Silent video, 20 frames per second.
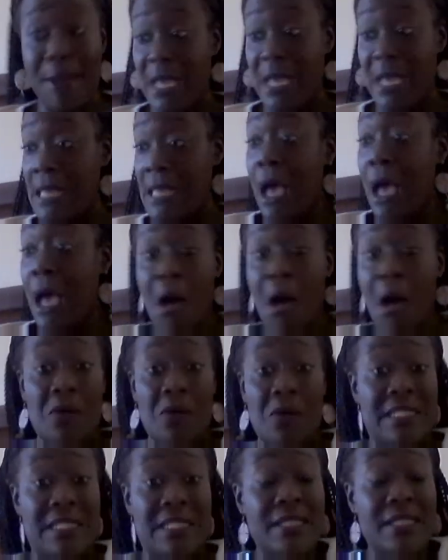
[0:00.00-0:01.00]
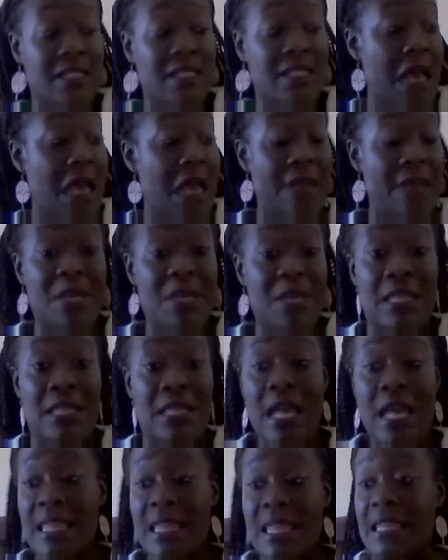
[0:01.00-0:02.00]
I mean, oh, sister, I
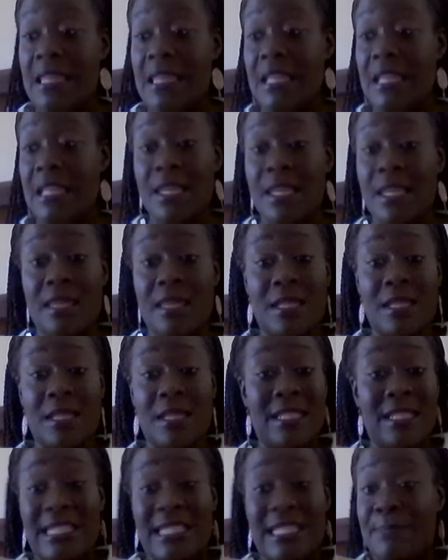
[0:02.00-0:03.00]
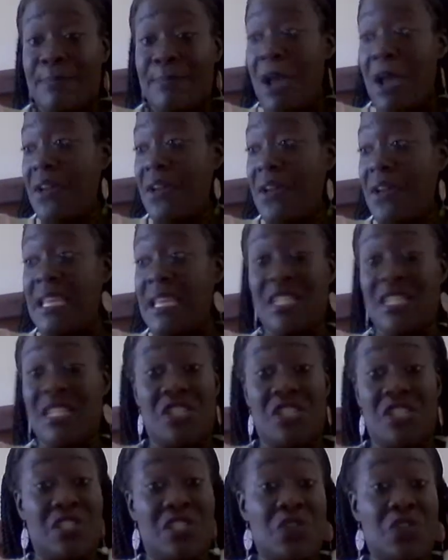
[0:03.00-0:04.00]
mean, the disparity
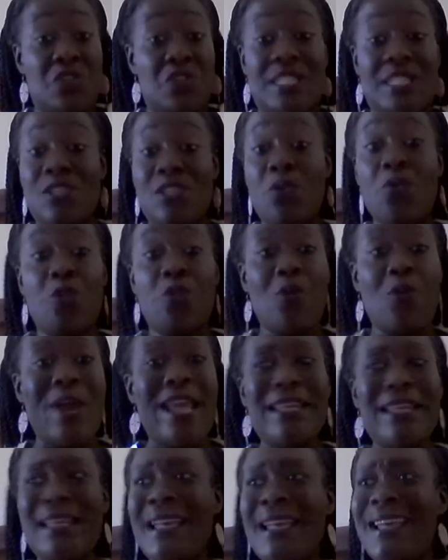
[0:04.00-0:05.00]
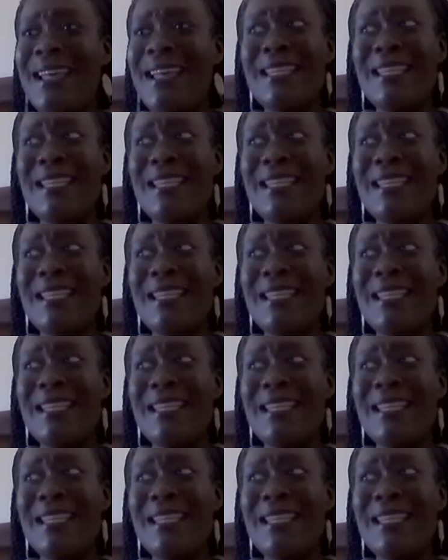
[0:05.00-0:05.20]
is so great.